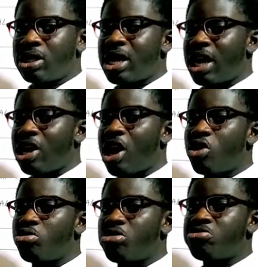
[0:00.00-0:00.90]
Like
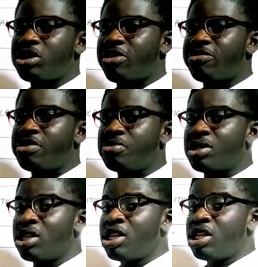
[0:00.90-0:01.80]
how human beings have names.
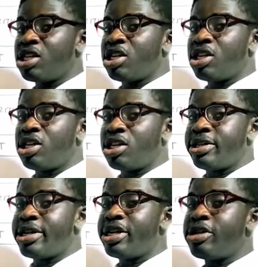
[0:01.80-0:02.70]

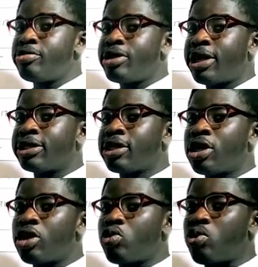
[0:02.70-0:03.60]
The name that
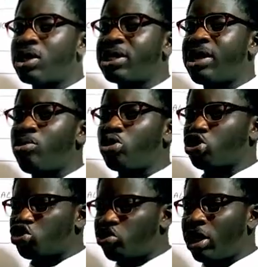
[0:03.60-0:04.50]
was the
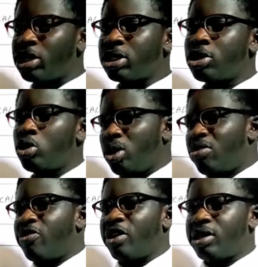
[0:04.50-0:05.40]
most strange, you
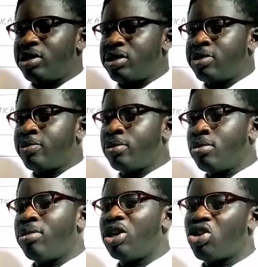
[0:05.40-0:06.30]
never forget it.
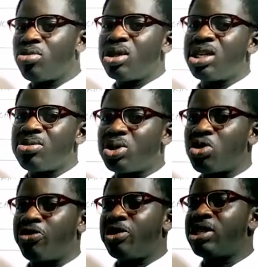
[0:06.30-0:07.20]
But the common names,
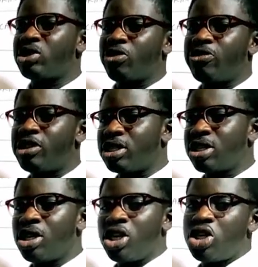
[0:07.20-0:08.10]
Kofi this, Kofi this.
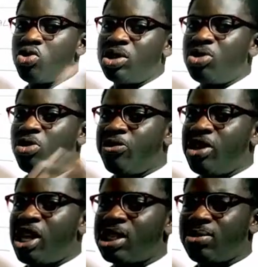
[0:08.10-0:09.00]
You see Kofi and
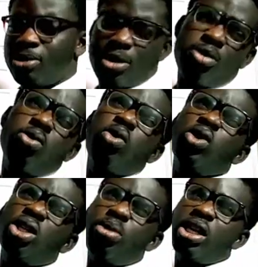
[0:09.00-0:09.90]
you ask him,
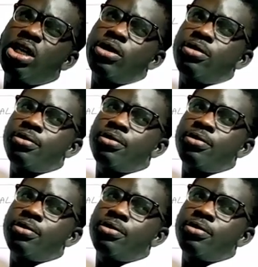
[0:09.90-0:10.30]
what's your name again?